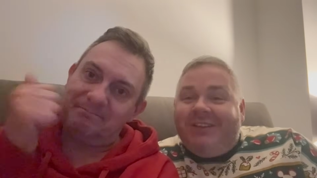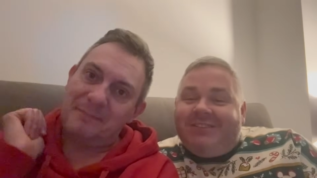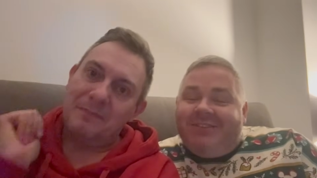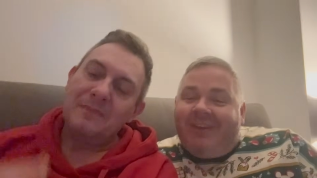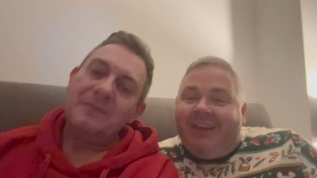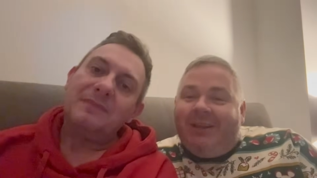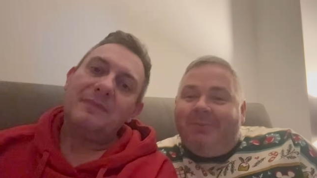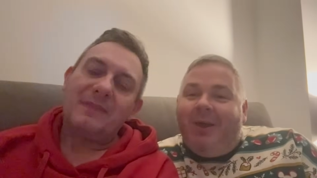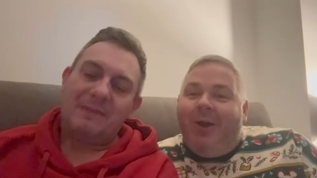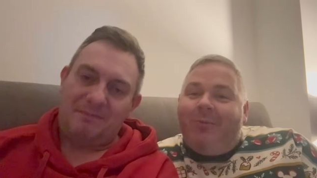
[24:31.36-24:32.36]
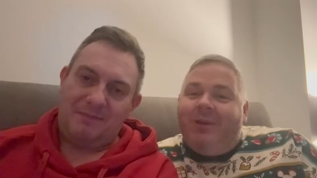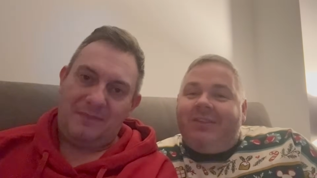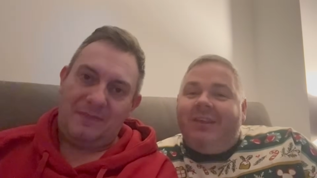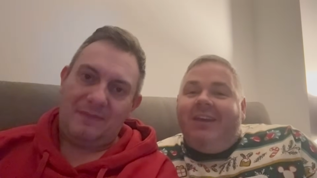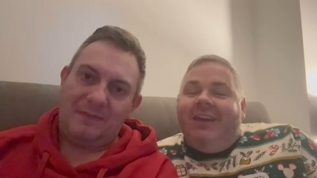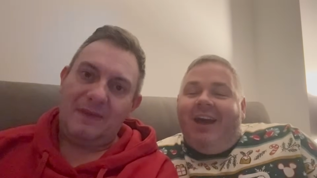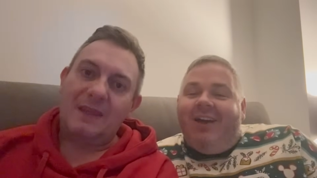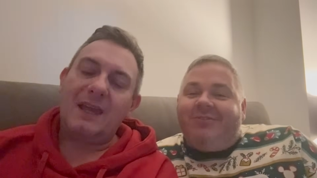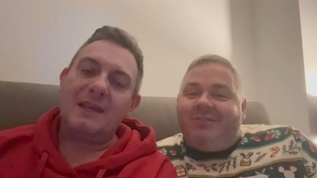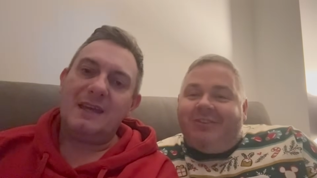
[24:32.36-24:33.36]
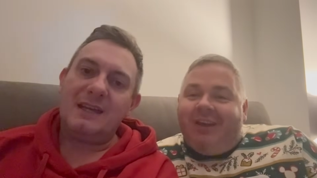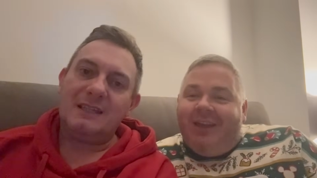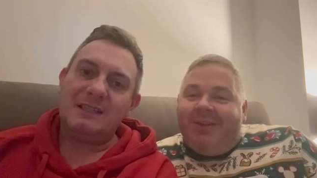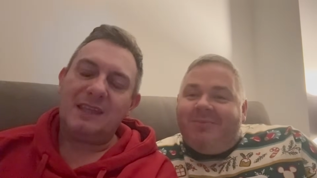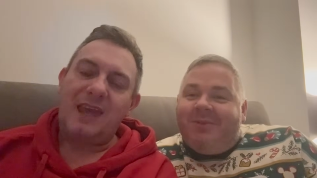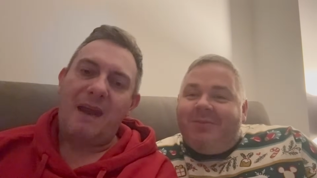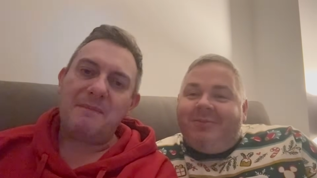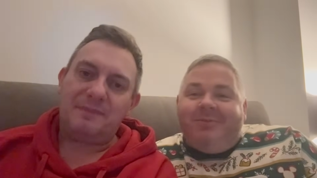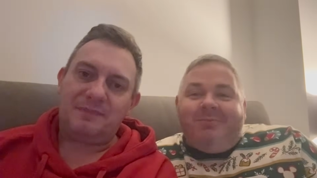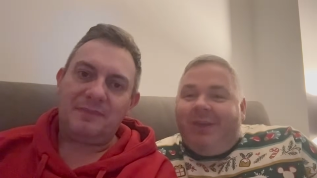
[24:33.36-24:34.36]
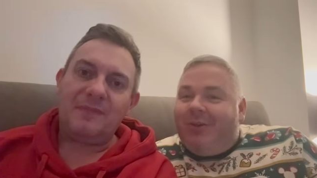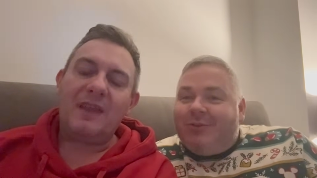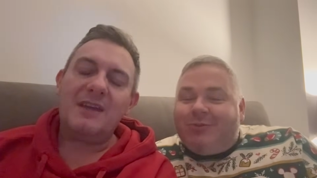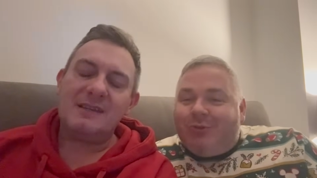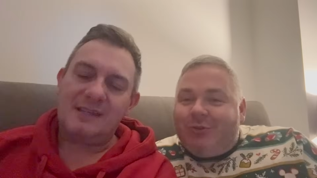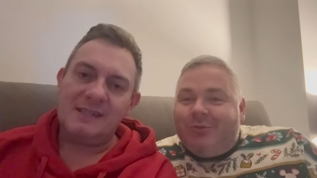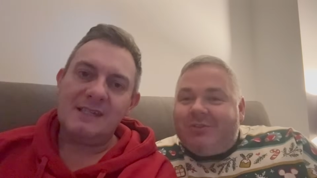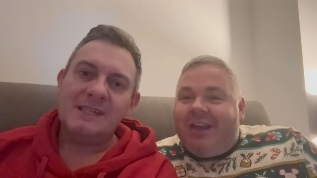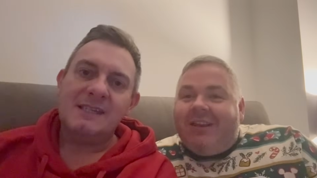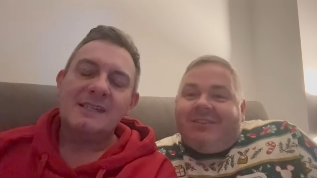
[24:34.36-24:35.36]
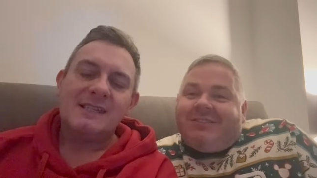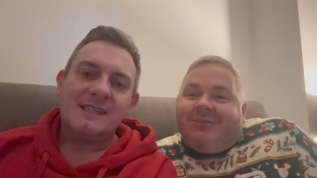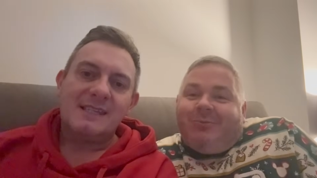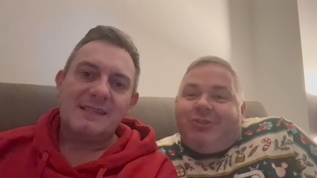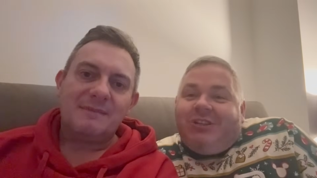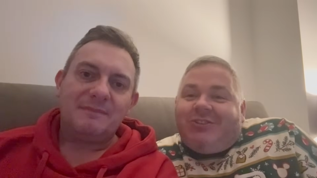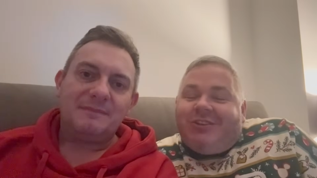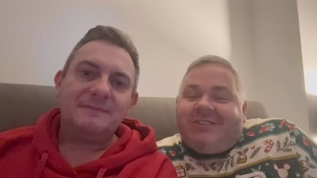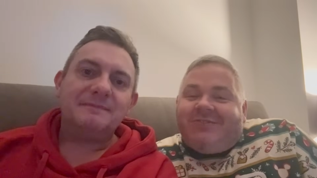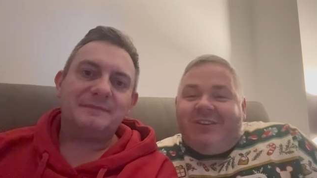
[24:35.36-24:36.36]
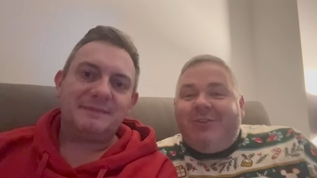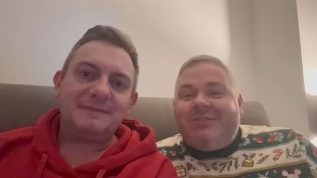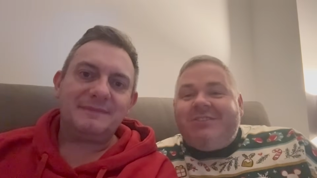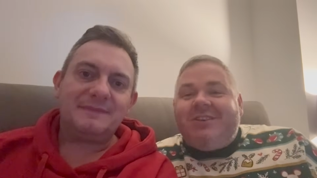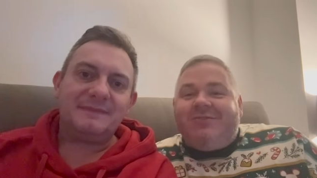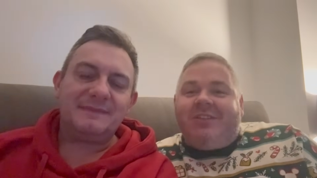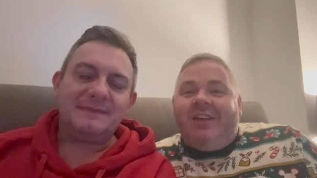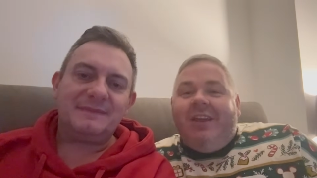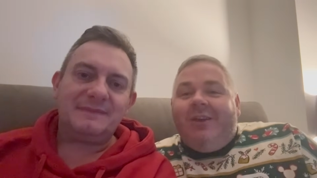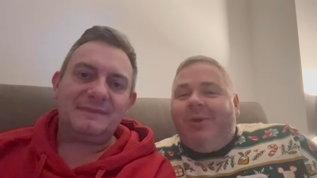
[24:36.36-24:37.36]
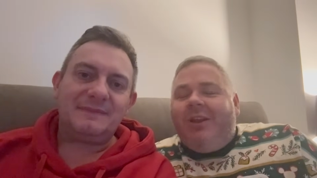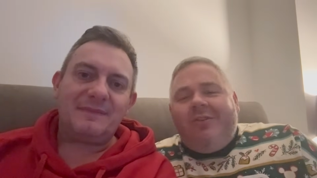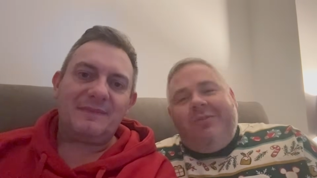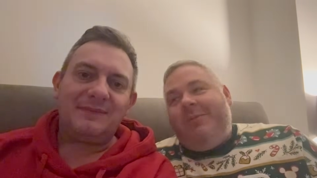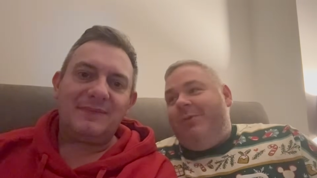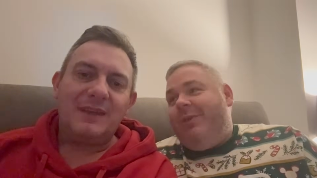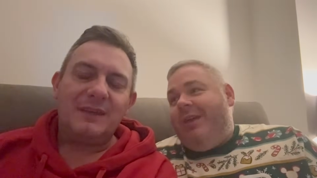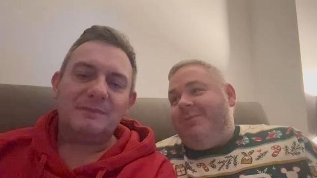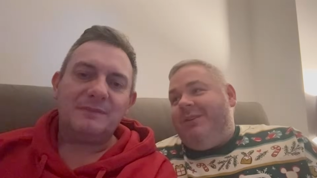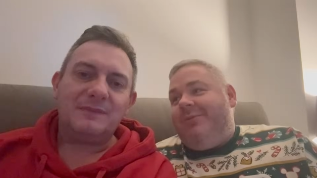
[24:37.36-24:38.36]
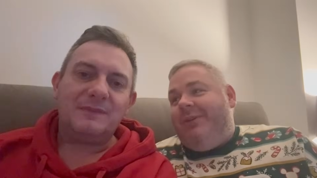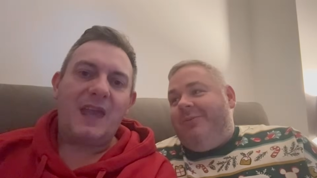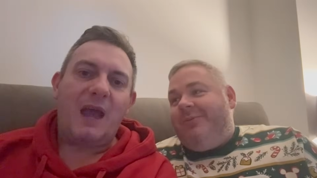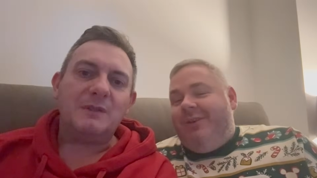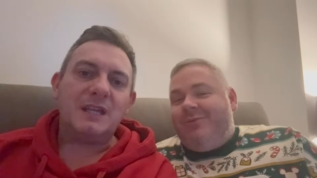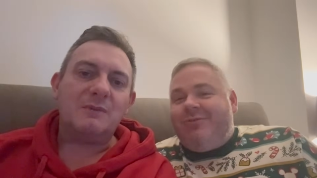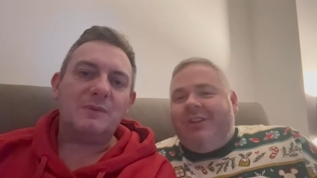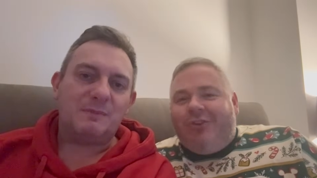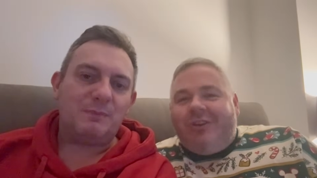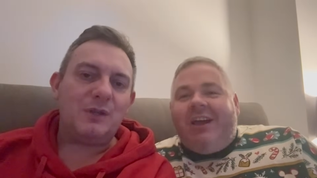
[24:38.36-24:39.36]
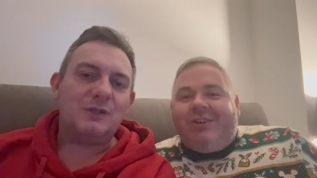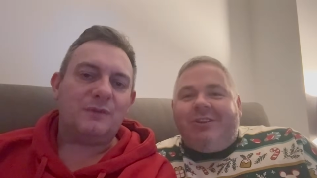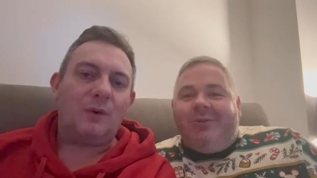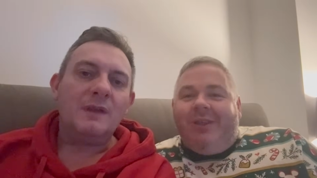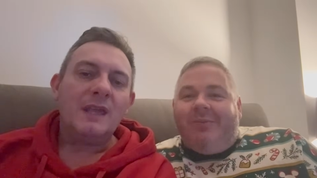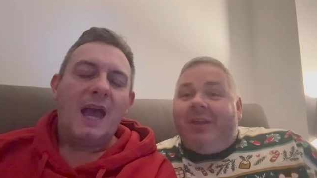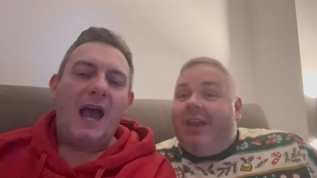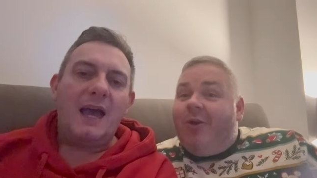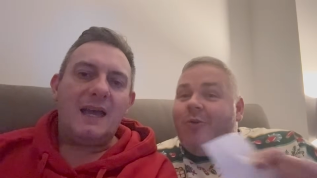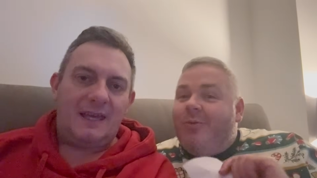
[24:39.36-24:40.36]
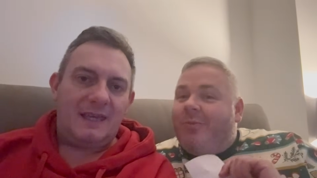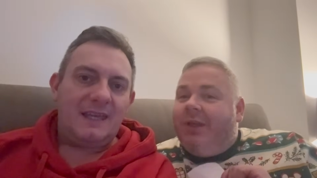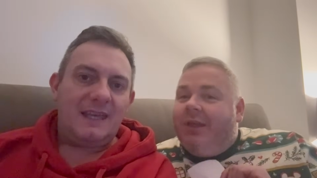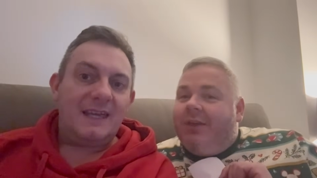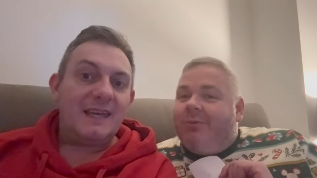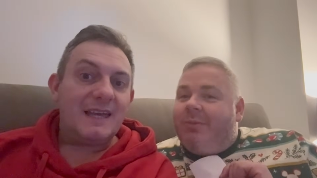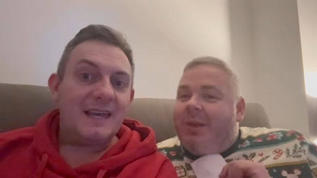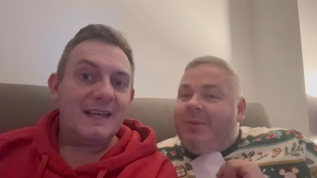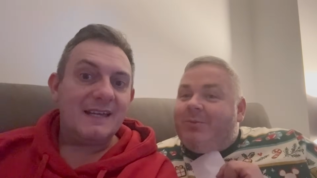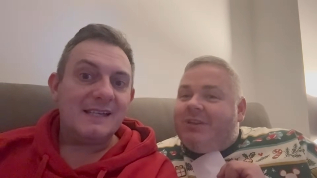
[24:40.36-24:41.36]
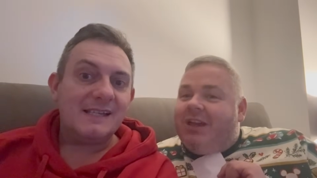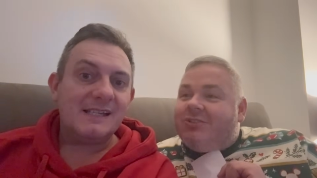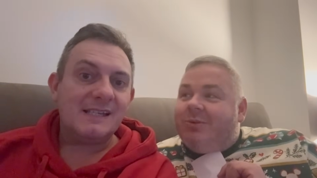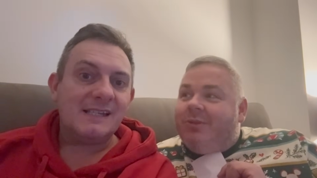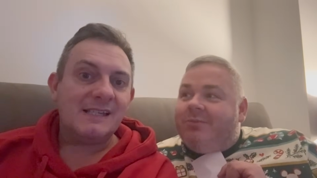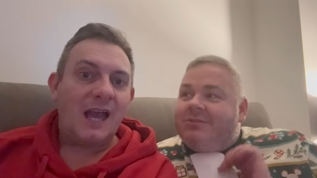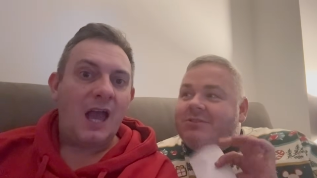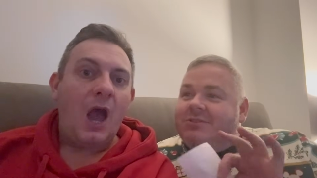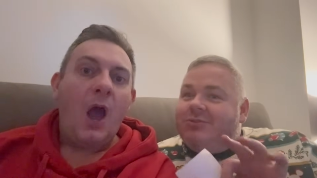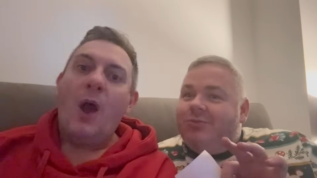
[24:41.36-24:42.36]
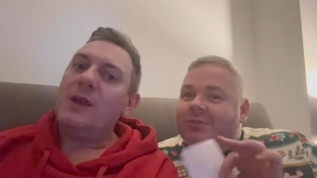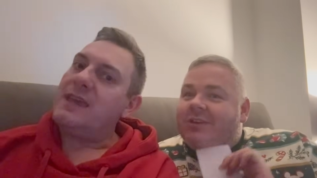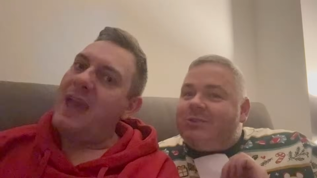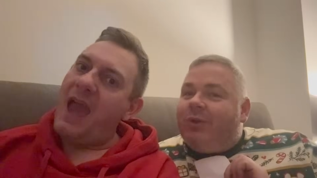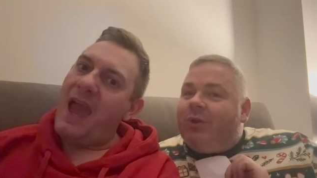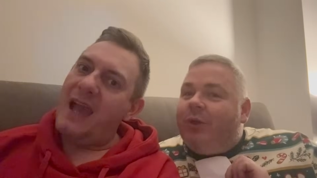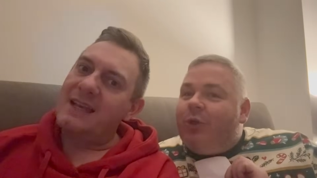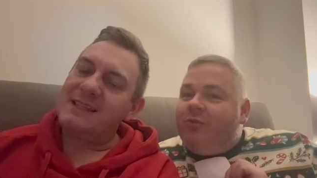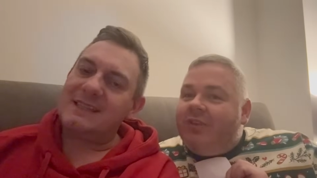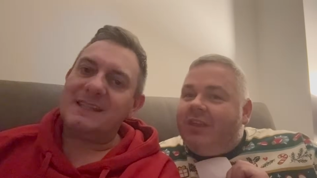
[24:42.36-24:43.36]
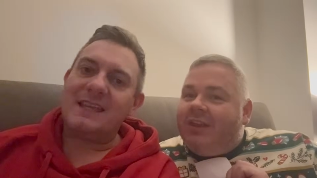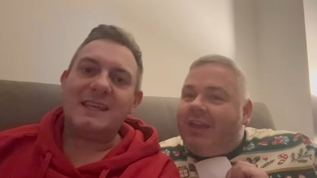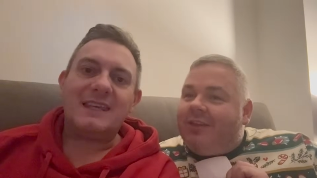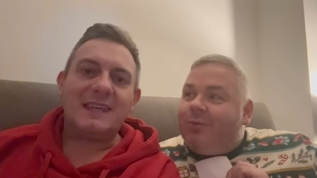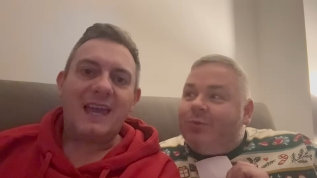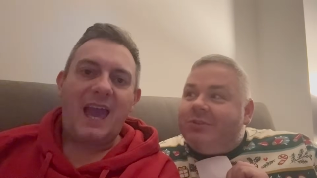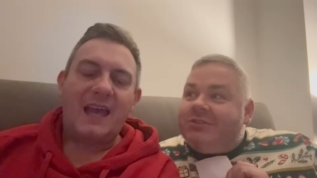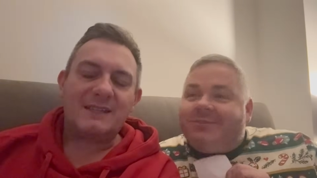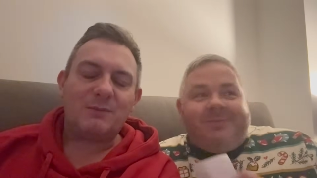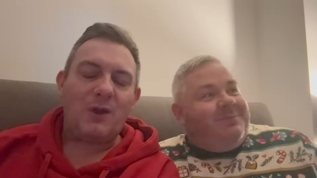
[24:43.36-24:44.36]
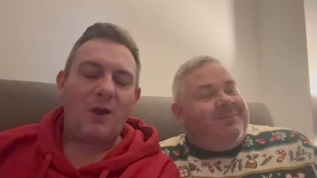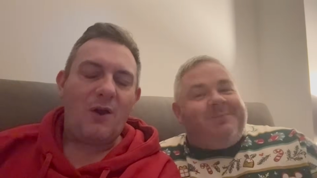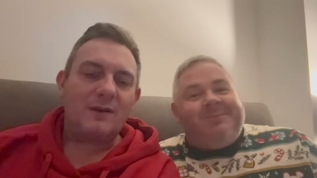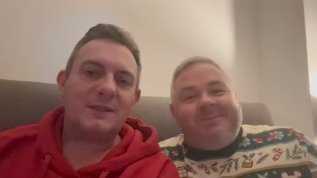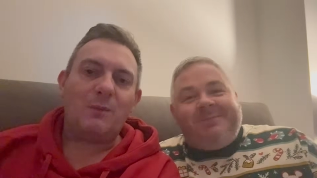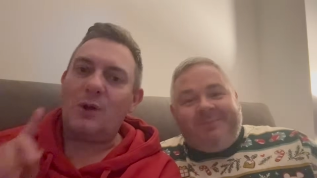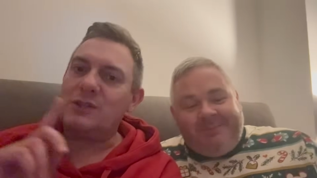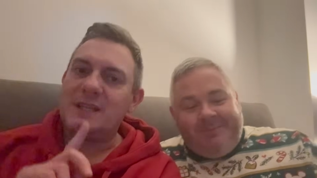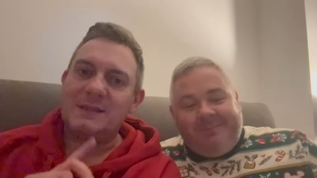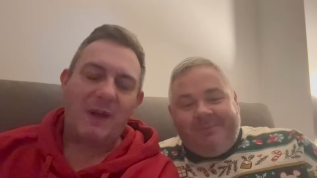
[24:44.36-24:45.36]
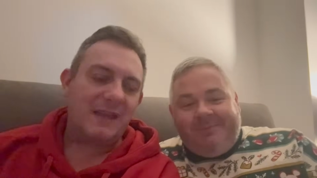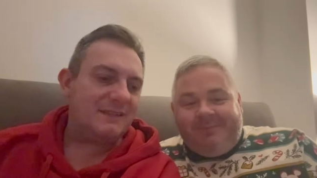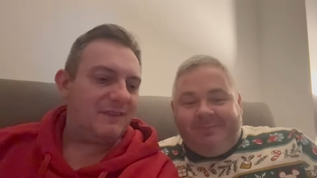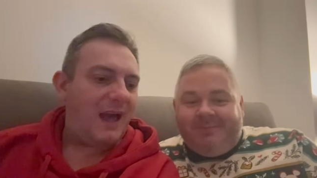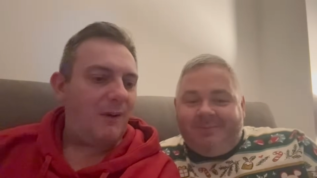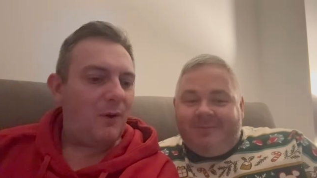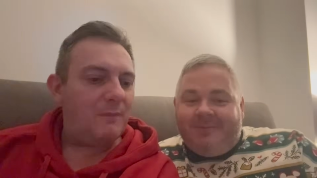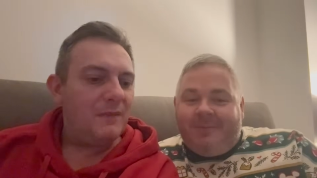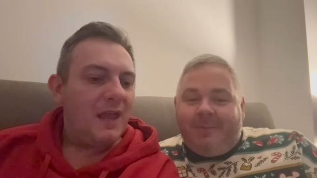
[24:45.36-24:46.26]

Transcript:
Speaker 1: to finally meet up with after um, yeah. being on socials and watching each other's videos and stuff. So we had a lovely meal with them, didn't we? Yeah, we it did. Was really it was good beautiful. Catching up with them. And I hope we might be able to catch up with them soon. Yes. We're going over their neck of the yes, woods. Yes, we are. So watch
Speaker 2: this space for that one.